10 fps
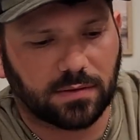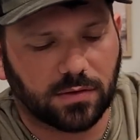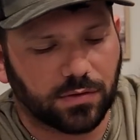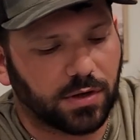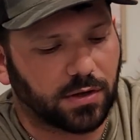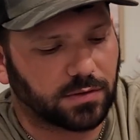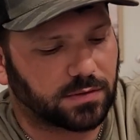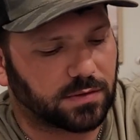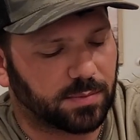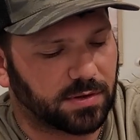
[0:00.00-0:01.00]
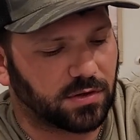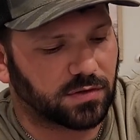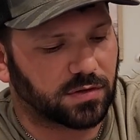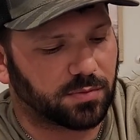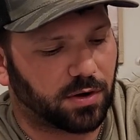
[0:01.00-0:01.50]
Who knows? I've been
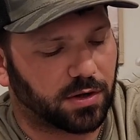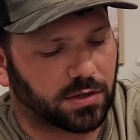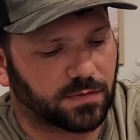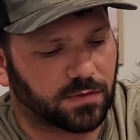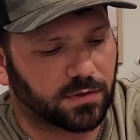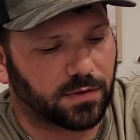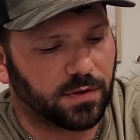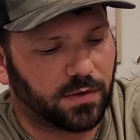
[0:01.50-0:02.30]
using their products for